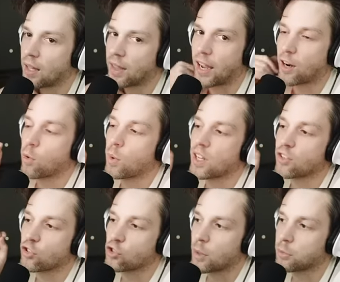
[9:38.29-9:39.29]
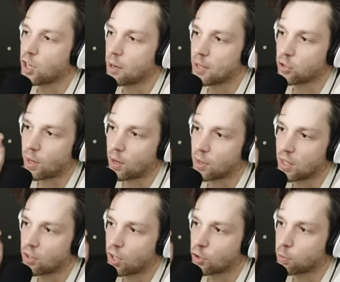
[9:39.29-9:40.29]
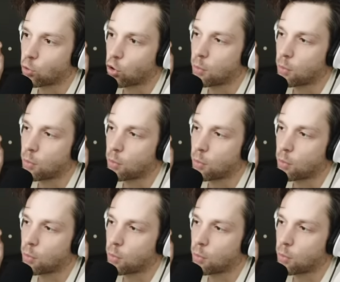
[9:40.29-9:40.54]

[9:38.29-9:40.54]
Like I don't want it to jump scare me so I don't get to explore,